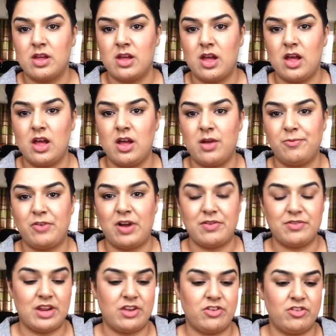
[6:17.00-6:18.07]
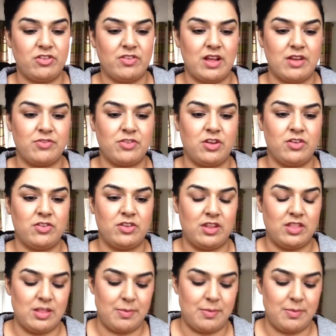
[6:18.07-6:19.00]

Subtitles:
foundations I've used in the